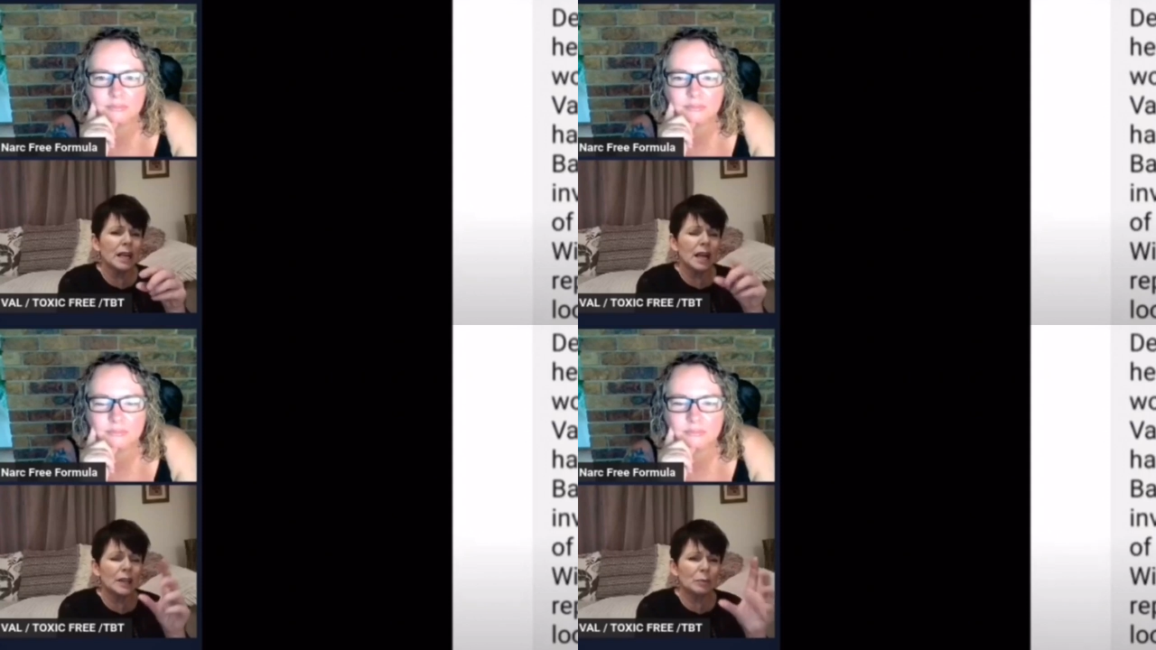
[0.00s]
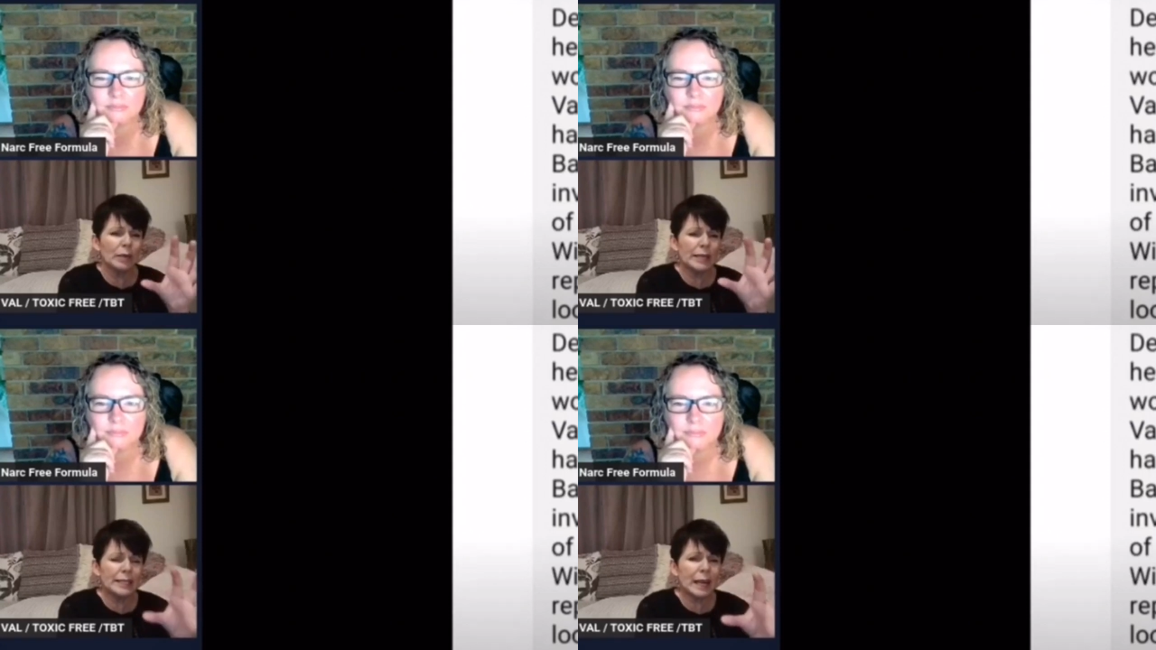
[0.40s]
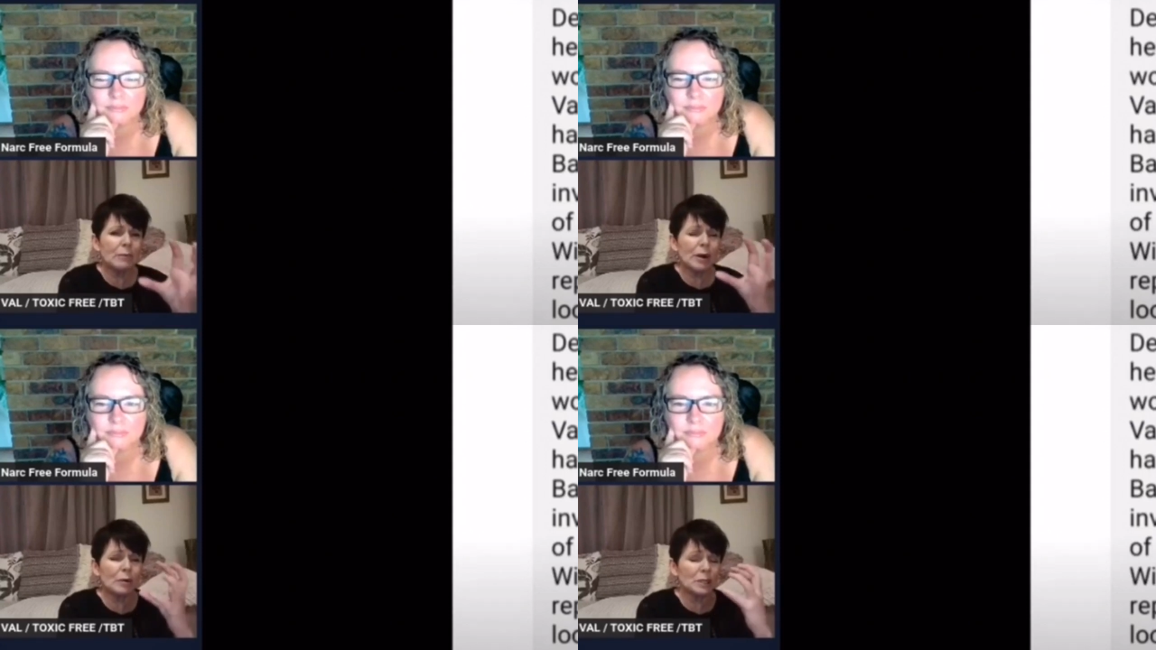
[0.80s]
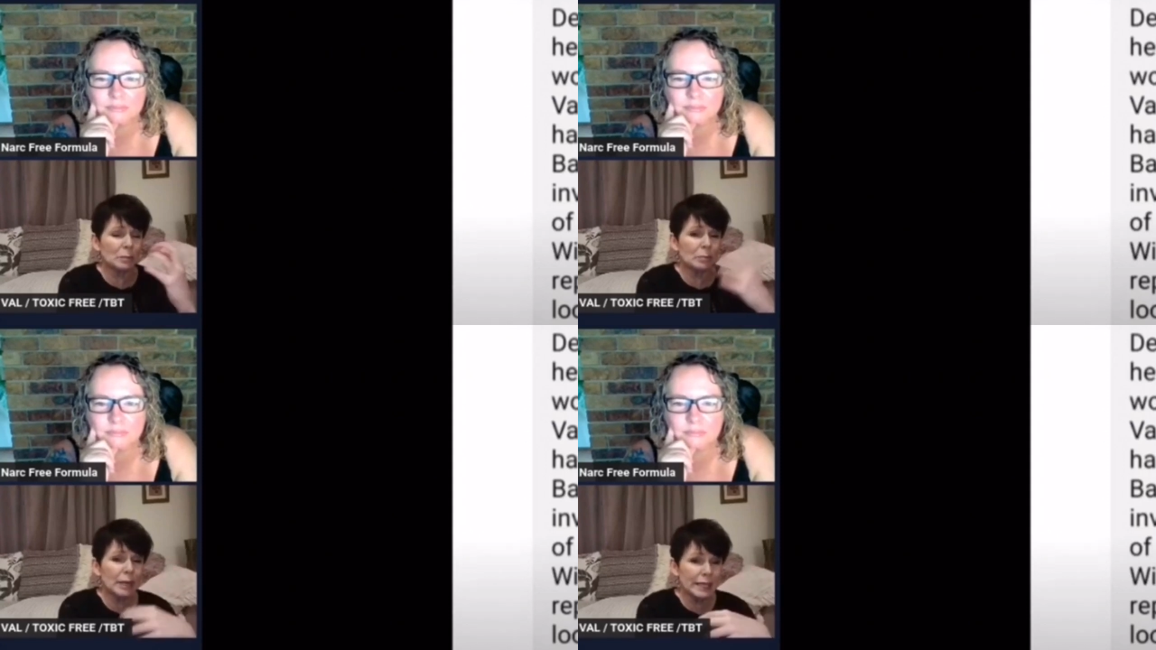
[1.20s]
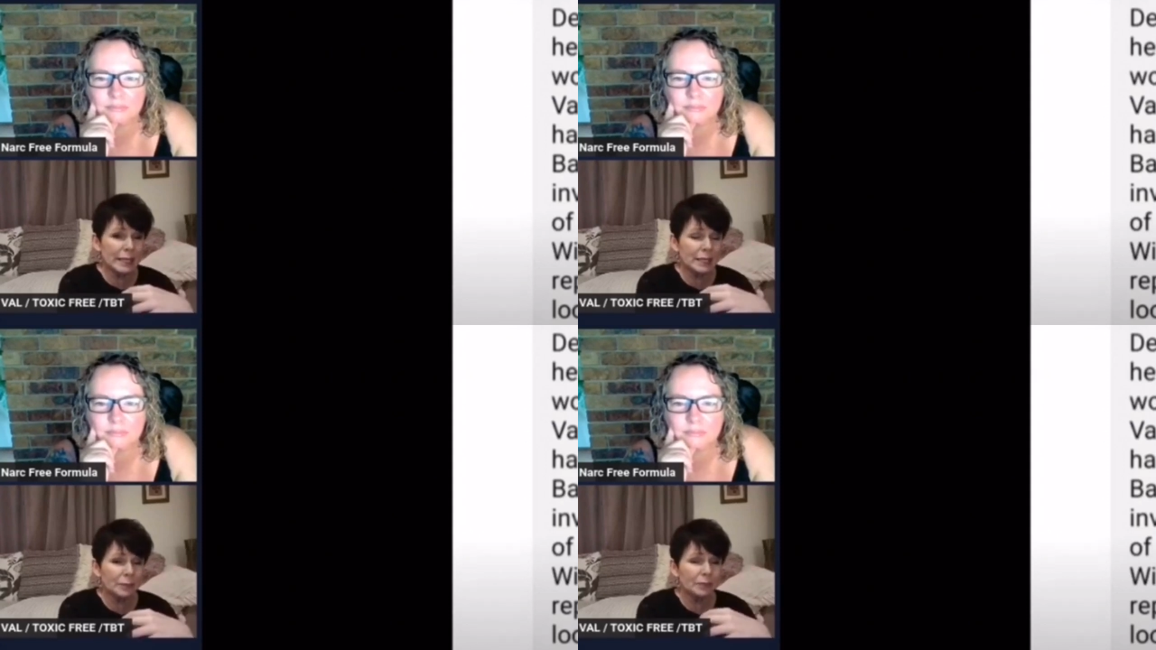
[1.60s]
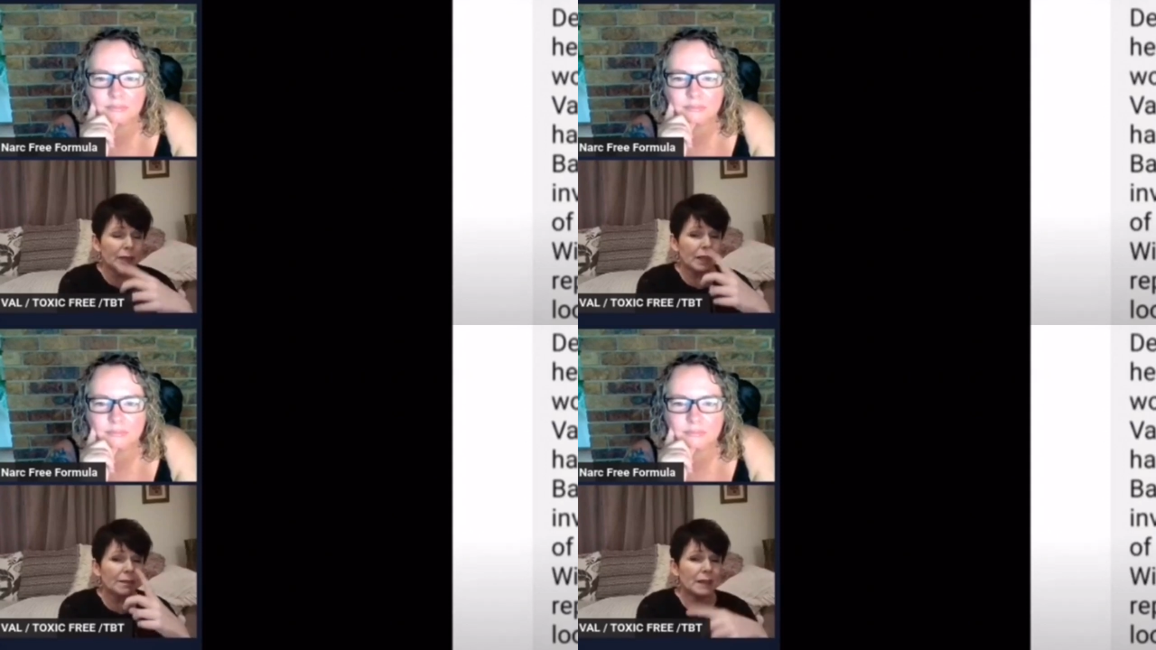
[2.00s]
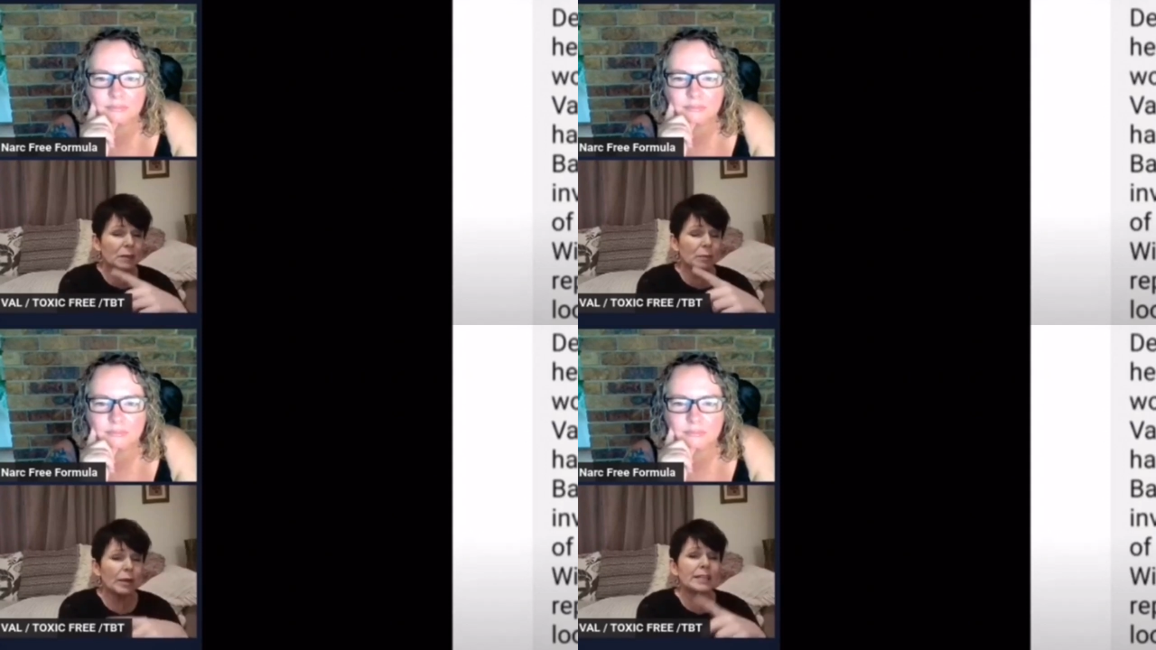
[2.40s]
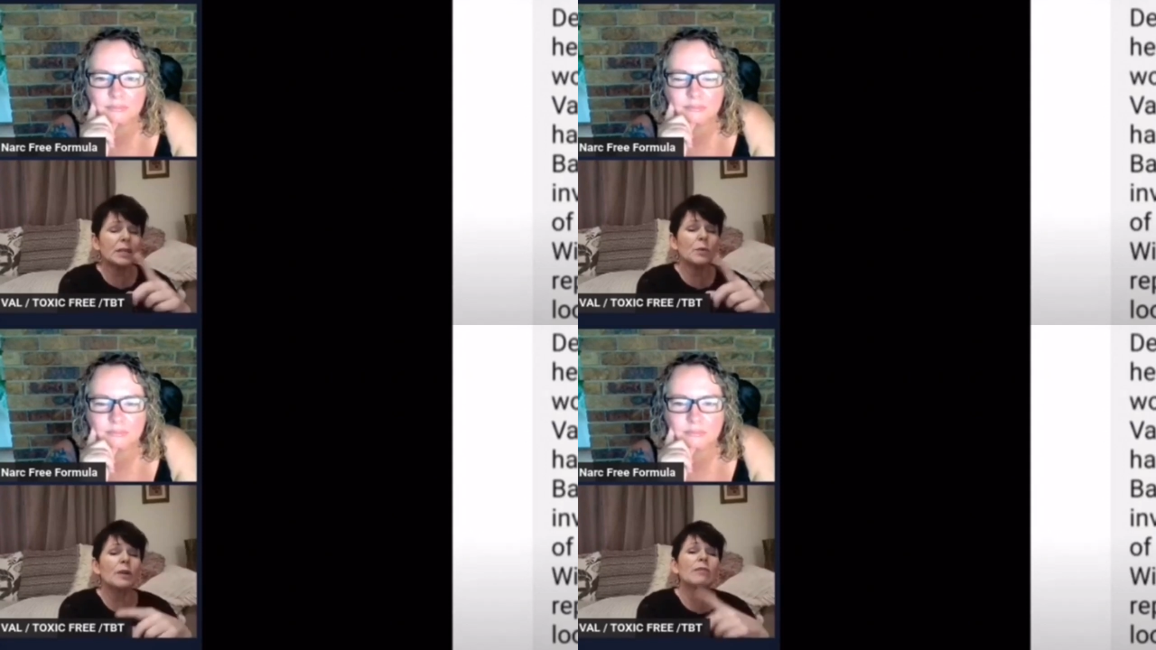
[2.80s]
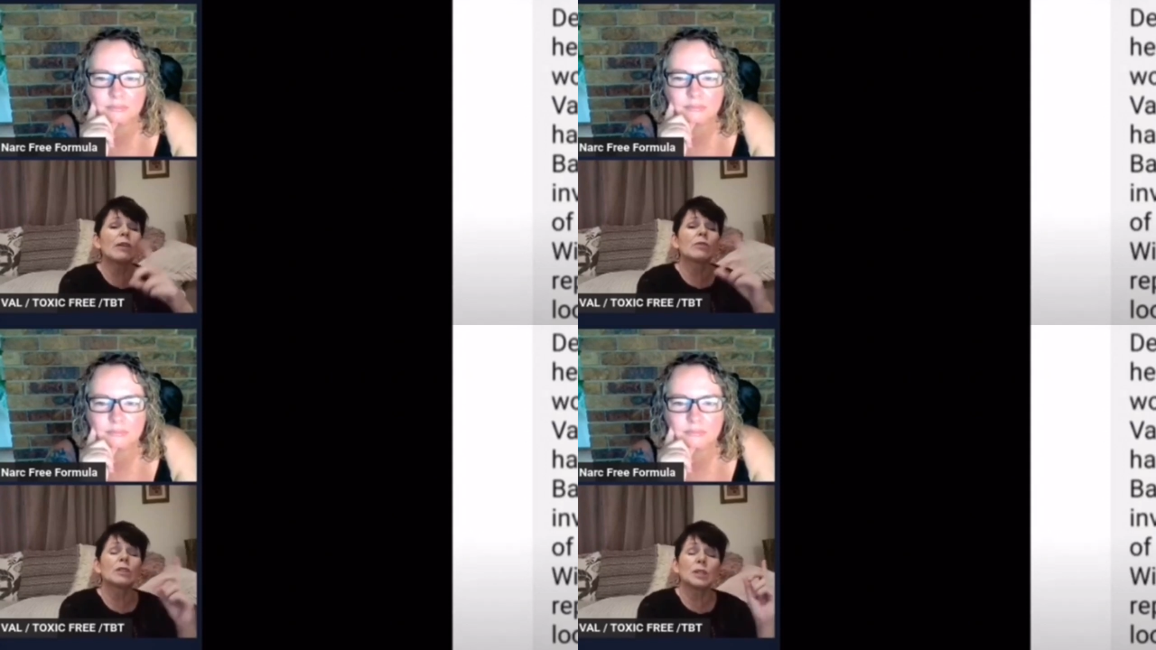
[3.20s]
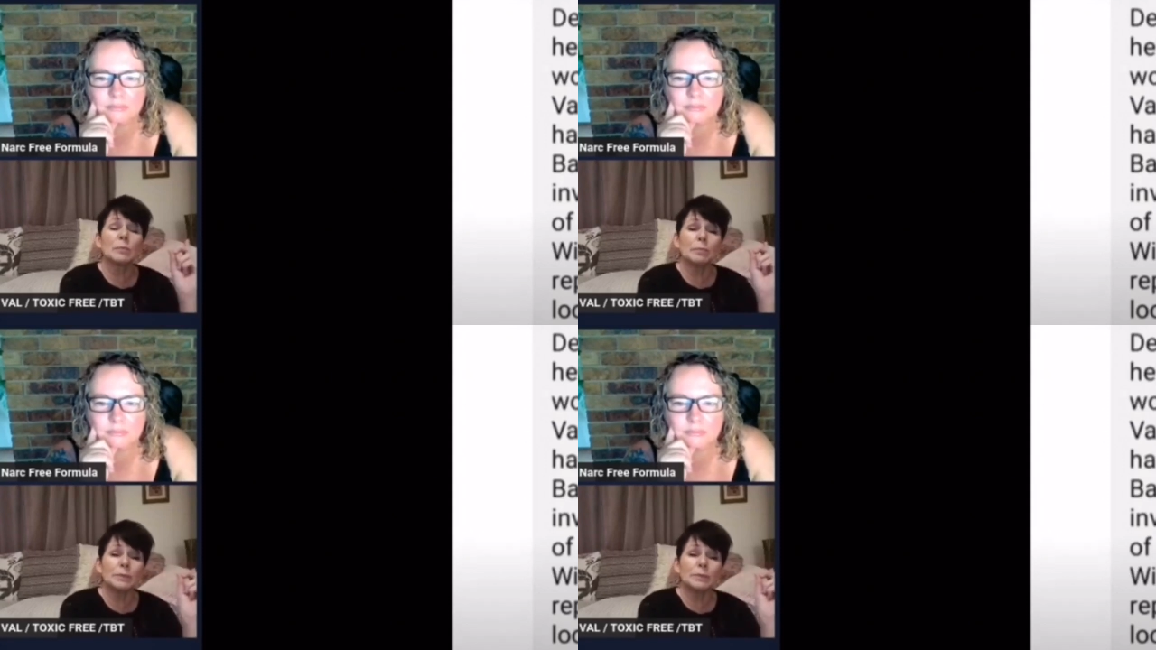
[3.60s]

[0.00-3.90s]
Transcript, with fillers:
Speaker 1: and the police came around to me, and then the police went round to